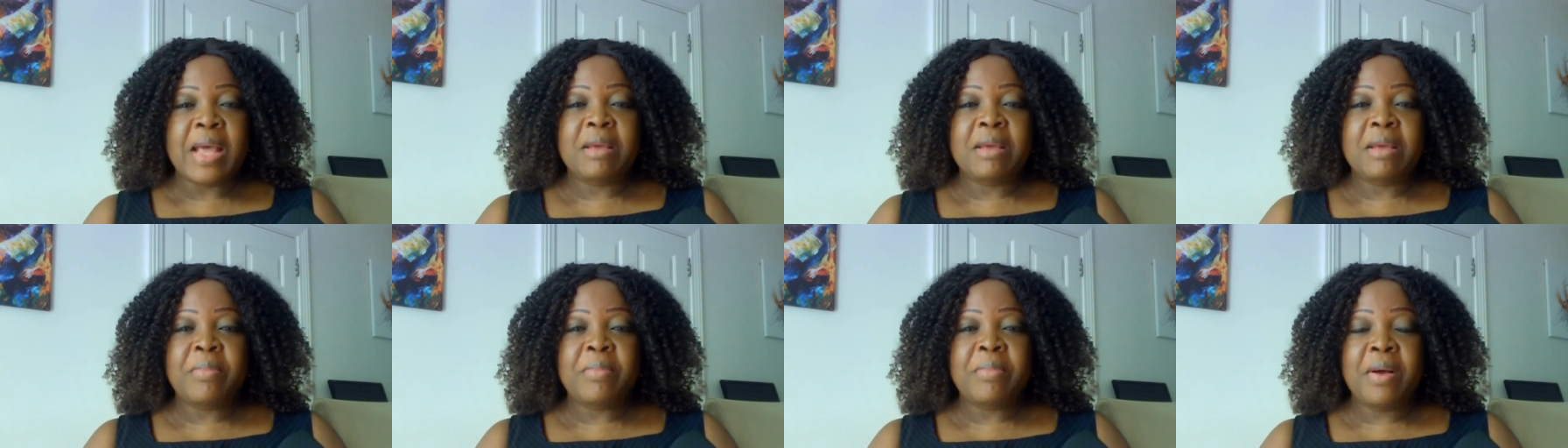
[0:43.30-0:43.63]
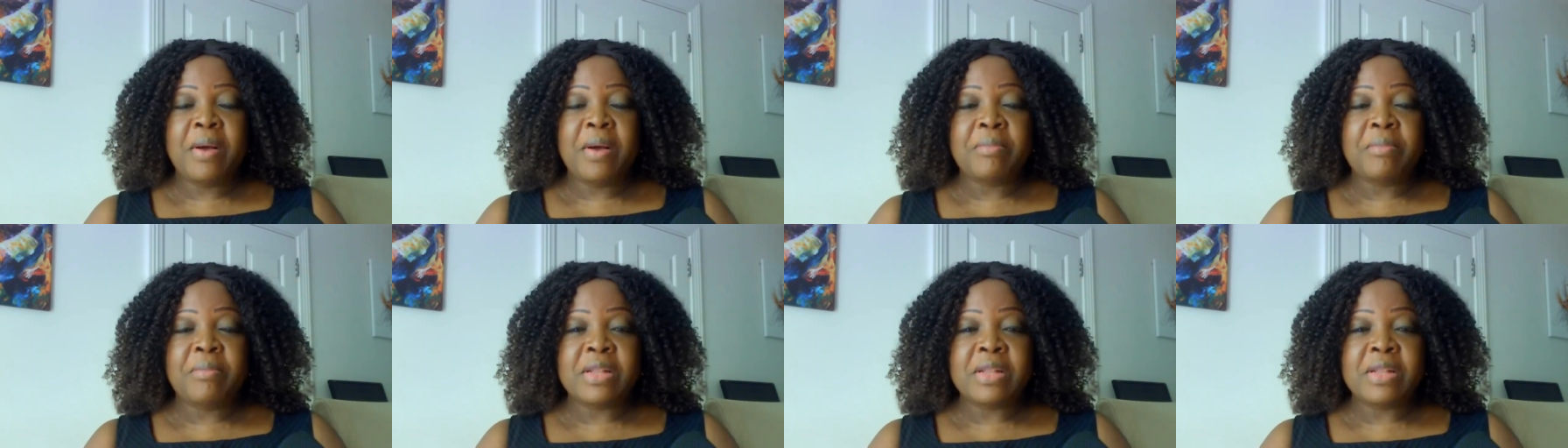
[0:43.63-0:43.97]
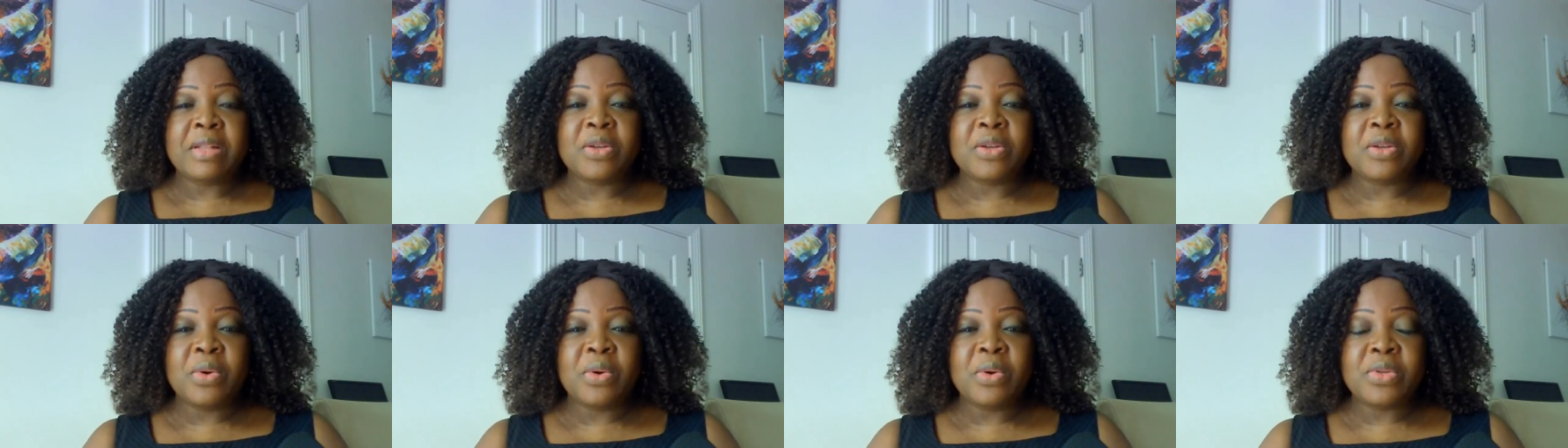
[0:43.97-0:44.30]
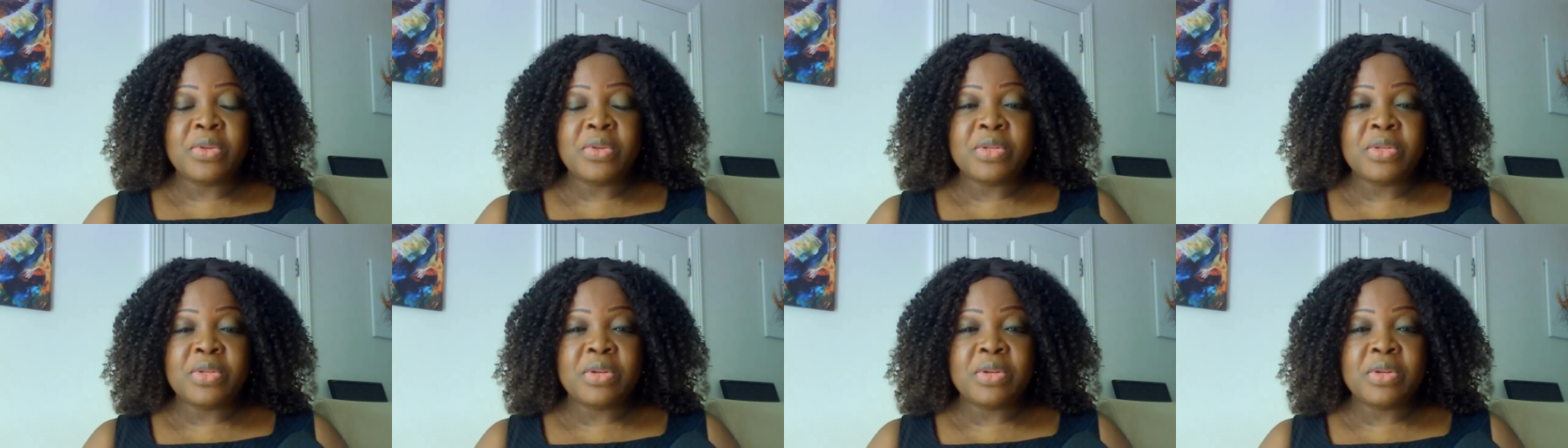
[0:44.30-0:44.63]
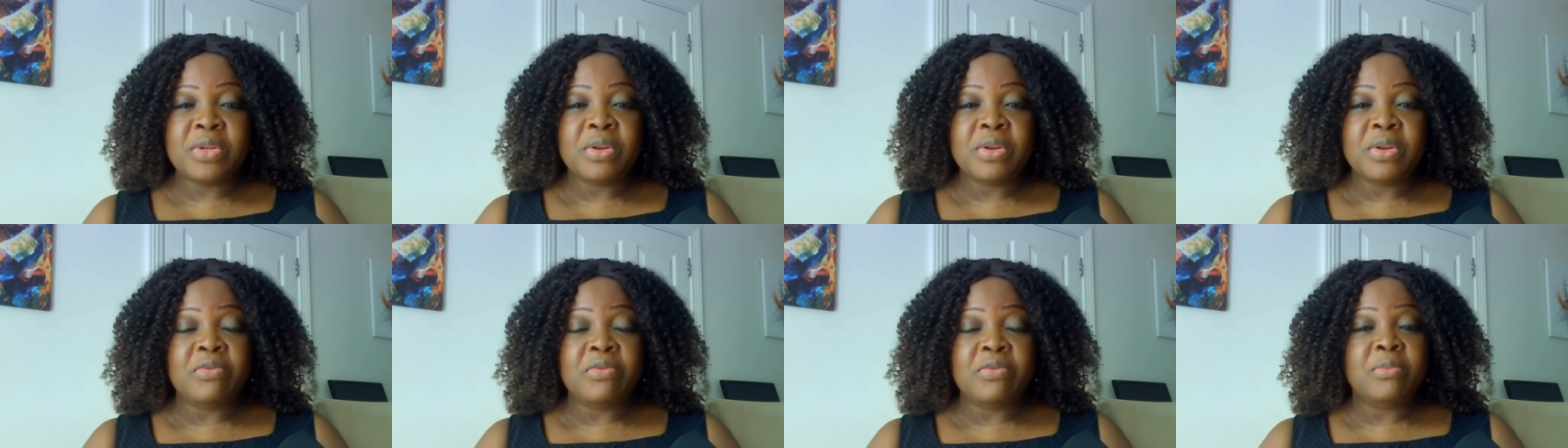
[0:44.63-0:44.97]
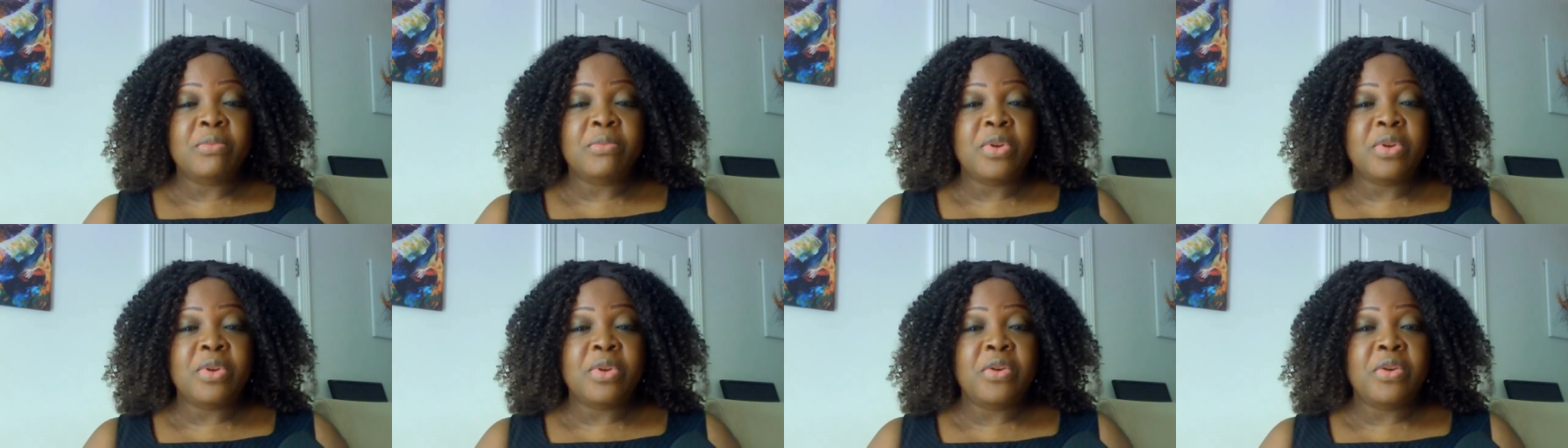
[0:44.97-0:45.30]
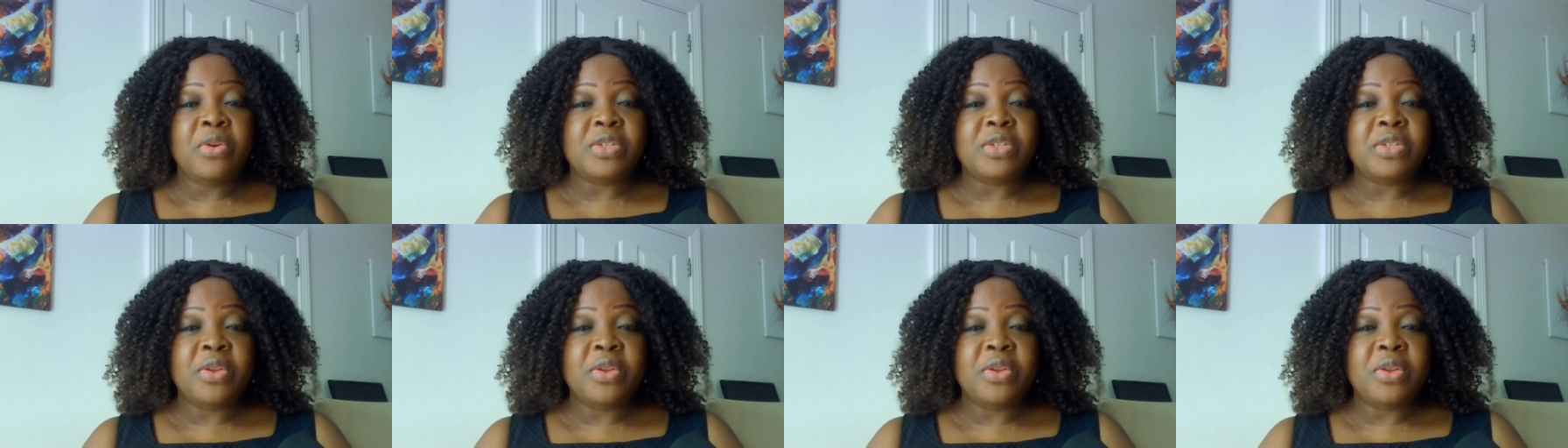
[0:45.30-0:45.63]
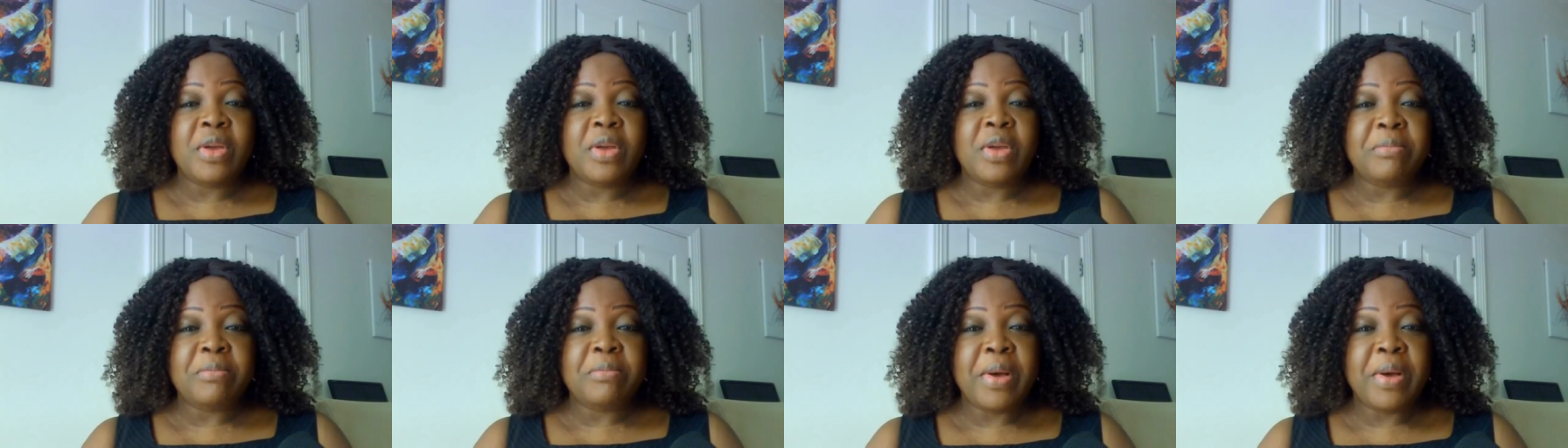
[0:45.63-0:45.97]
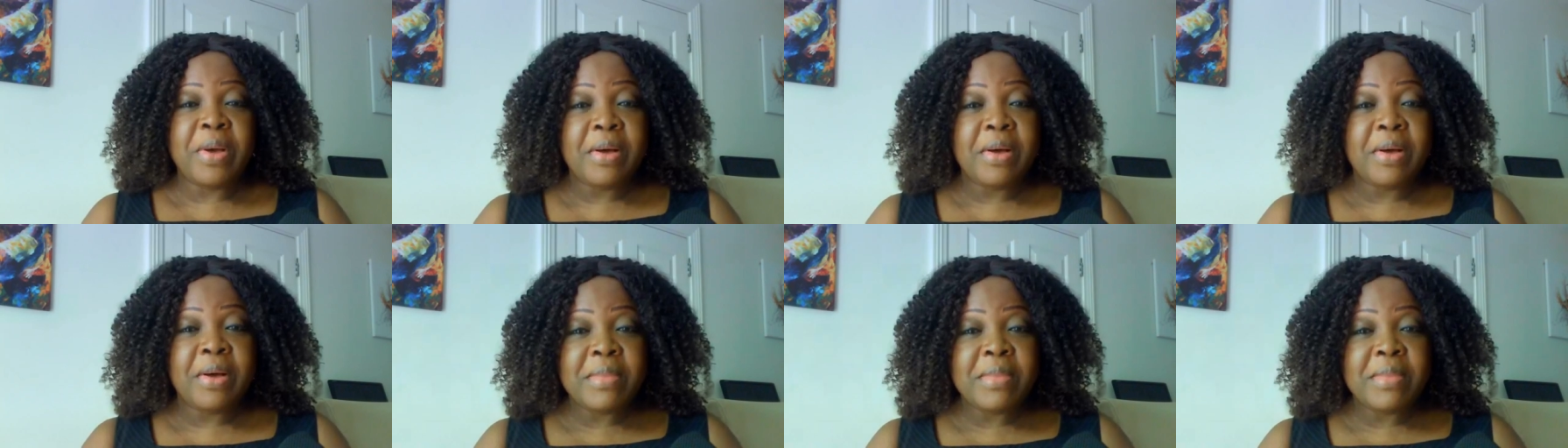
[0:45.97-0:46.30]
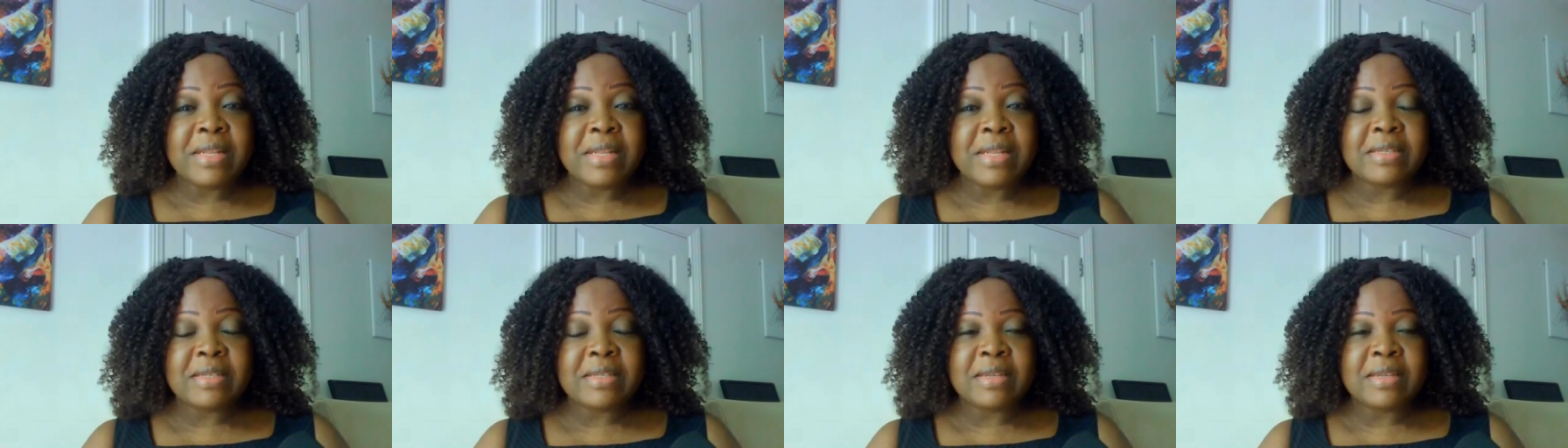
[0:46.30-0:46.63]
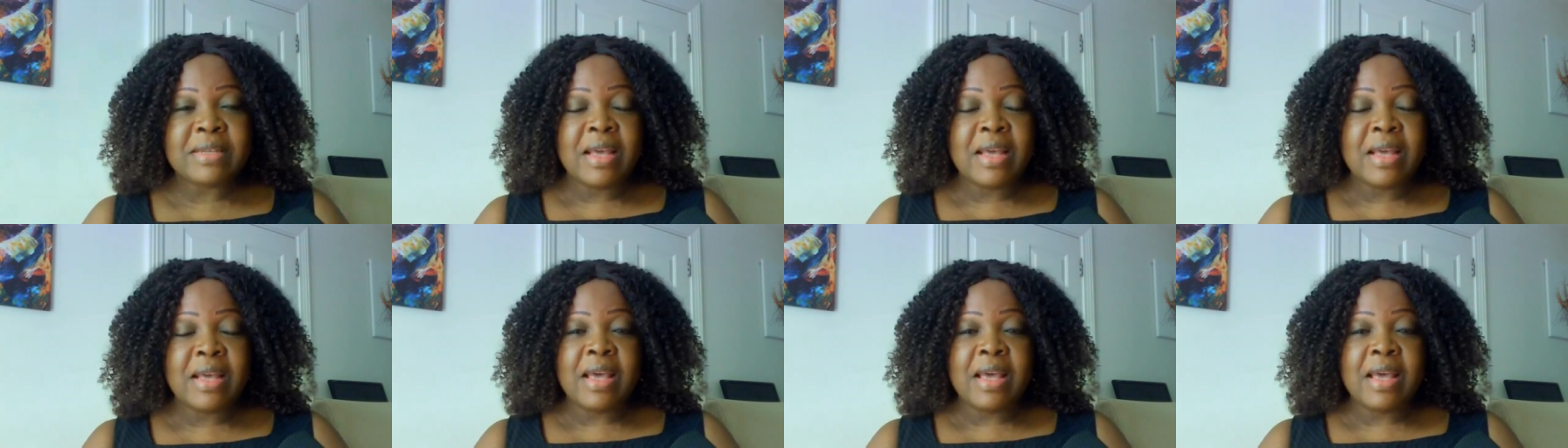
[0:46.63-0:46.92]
an empowerment coach from Glorious Glow Empowerment.